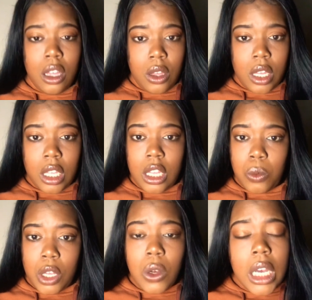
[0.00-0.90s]
Because when
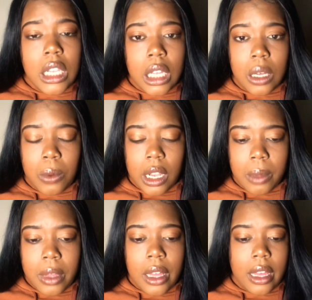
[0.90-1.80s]
you get done with him
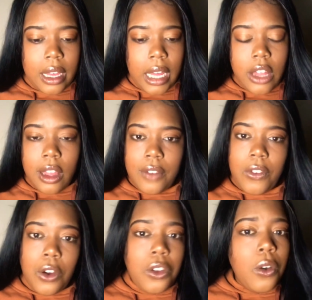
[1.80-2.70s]
and he looking for
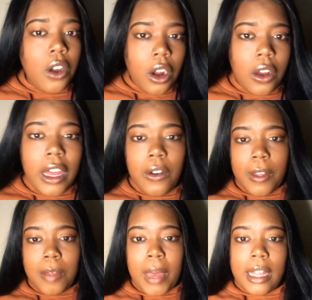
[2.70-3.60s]
a new girl, he gonna
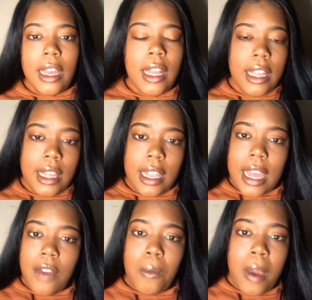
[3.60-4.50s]
expect this and that
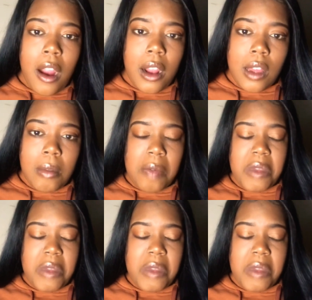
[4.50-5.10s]
from her, and just like,